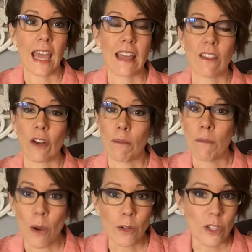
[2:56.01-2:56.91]
and their
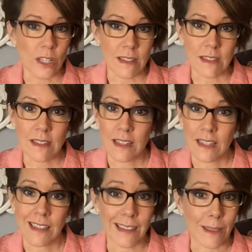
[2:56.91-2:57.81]
emotions
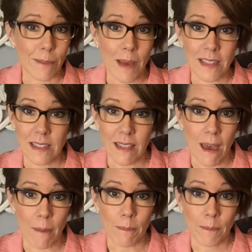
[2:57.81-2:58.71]
get the best of
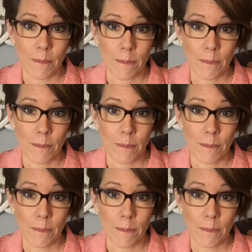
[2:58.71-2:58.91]
them.